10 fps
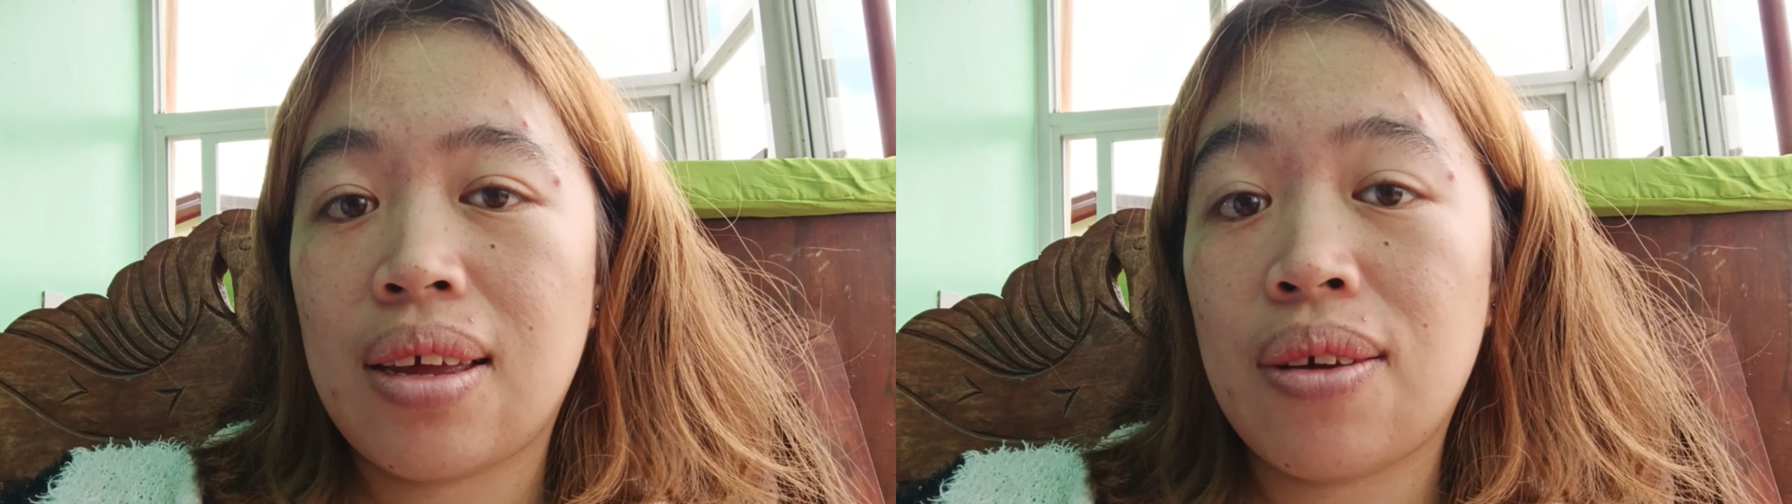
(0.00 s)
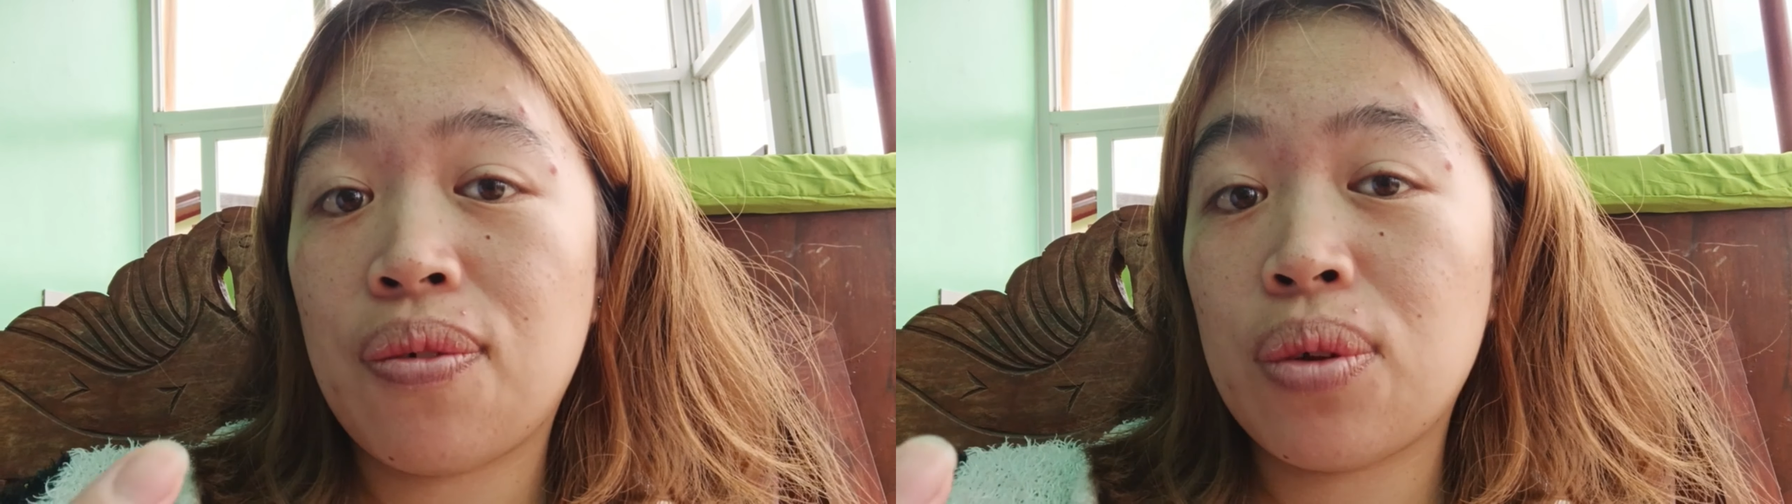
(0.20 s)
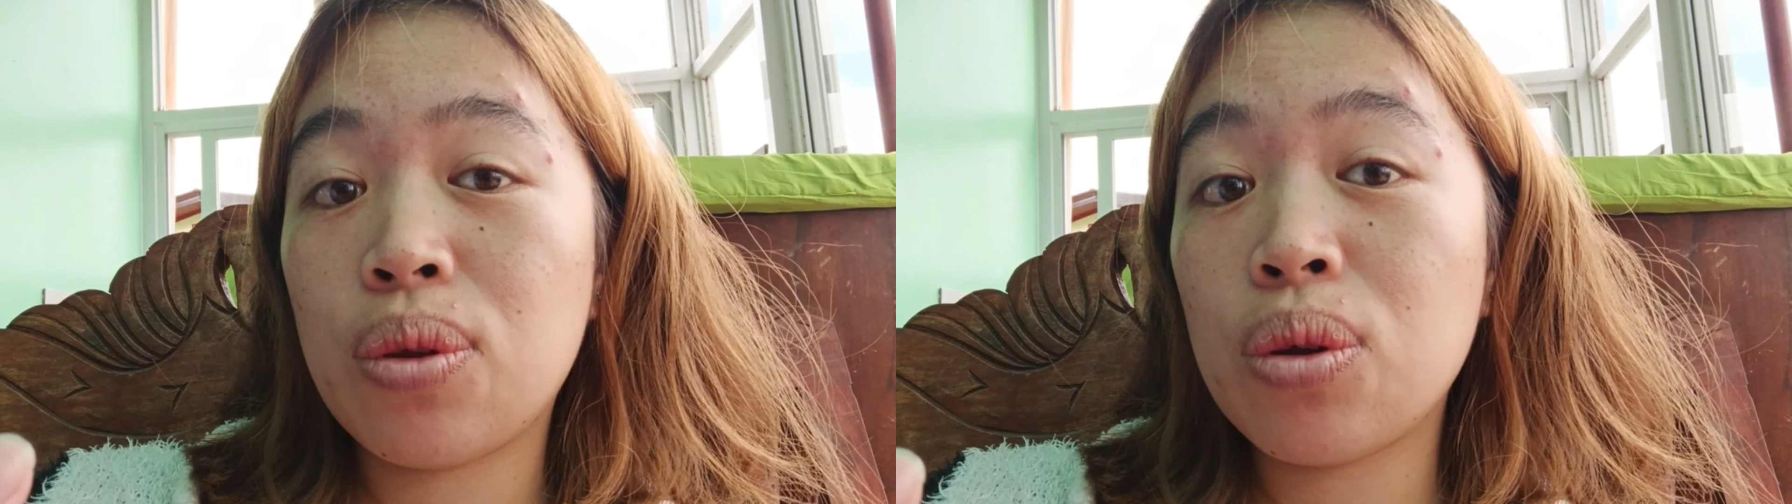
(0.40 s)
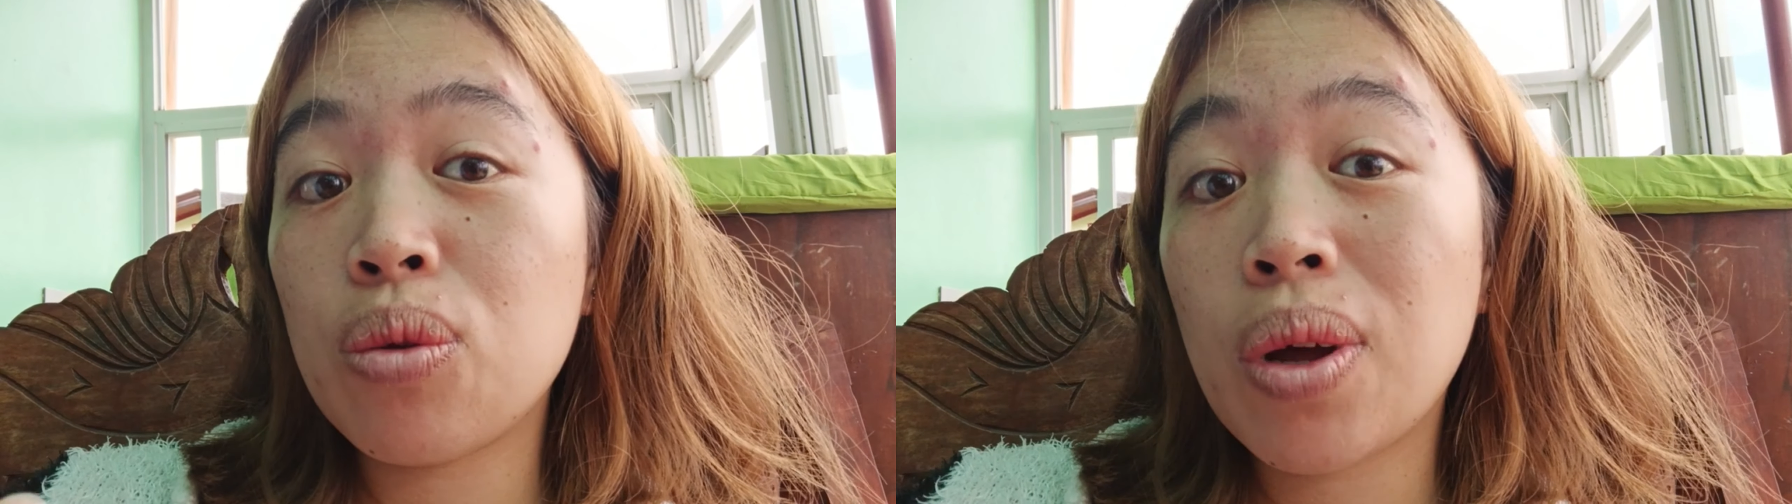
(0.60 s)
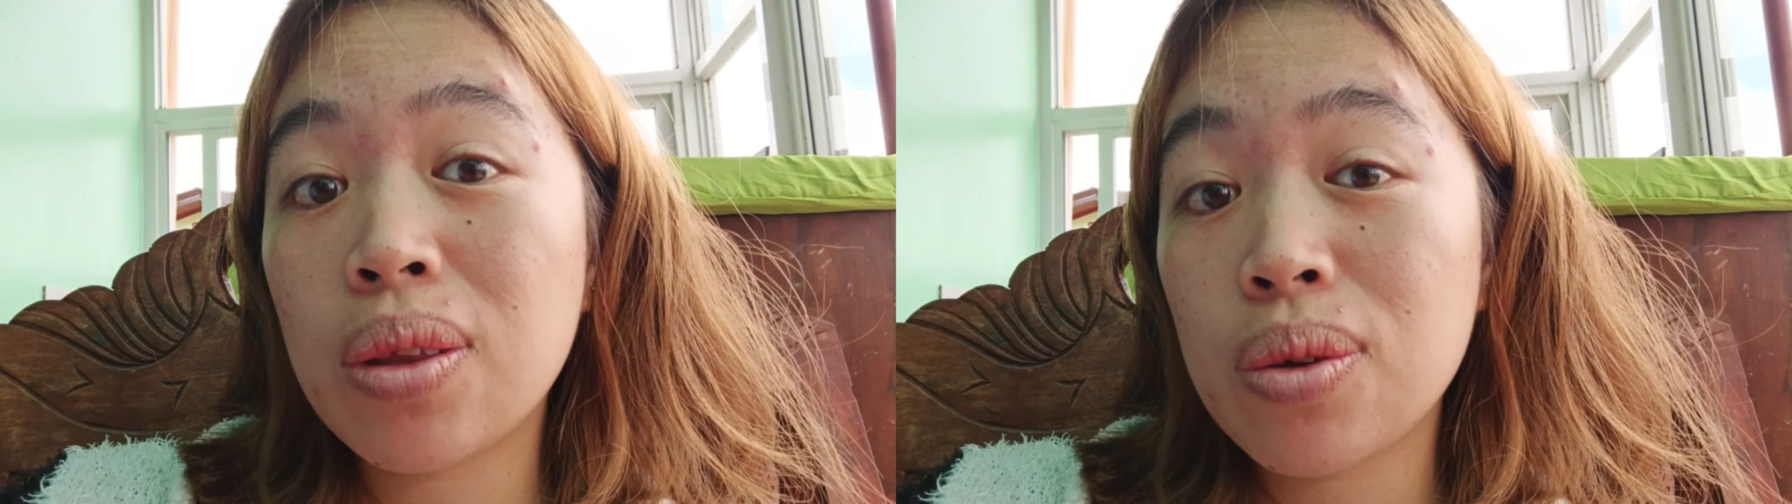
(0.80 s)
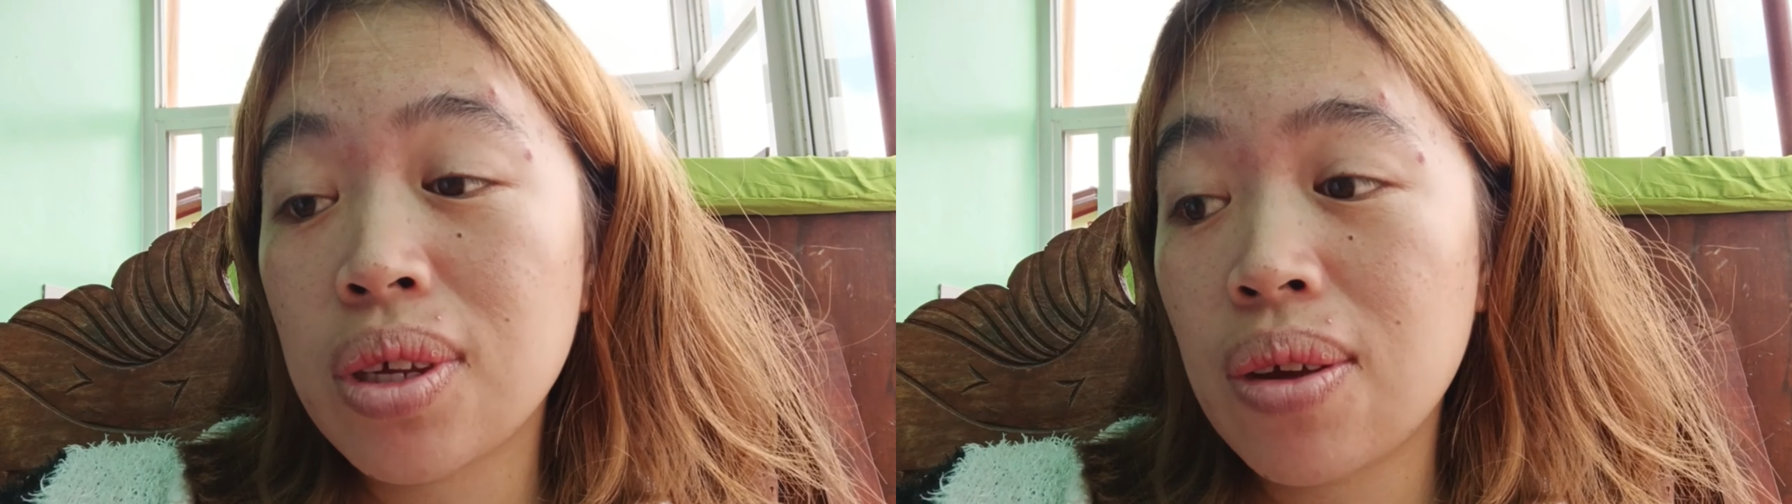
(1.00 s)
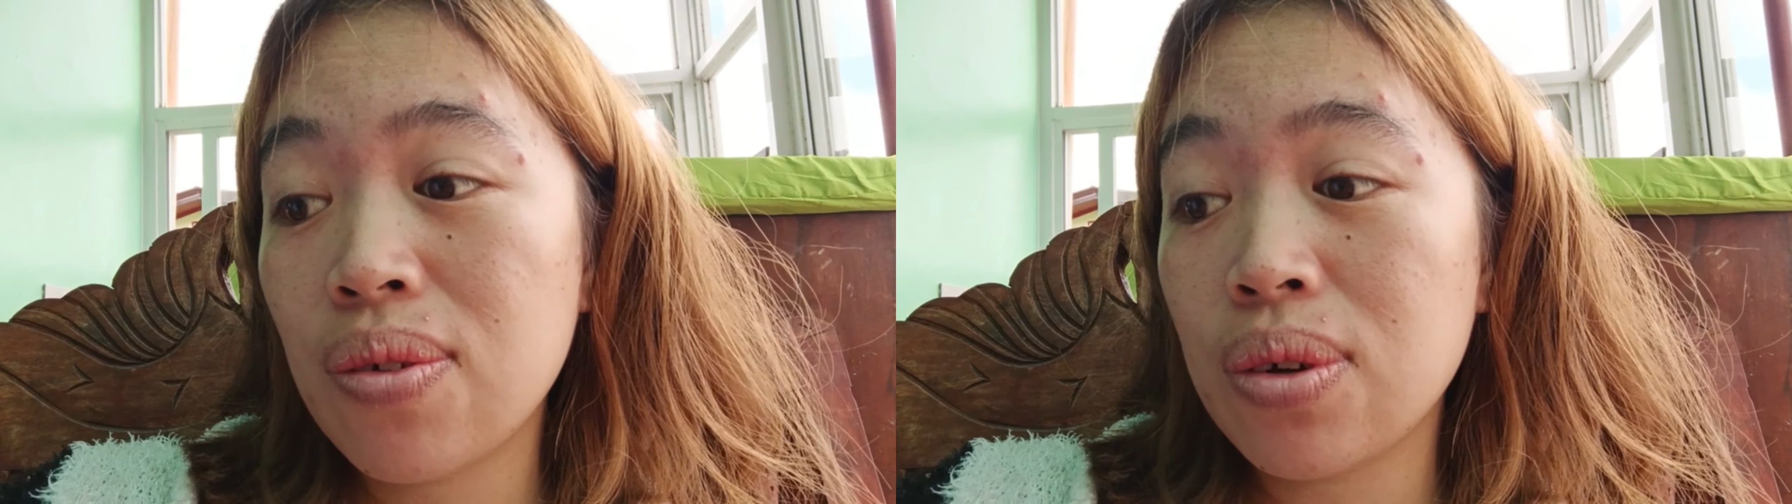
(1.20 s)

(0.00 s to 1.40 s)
if you don't want to save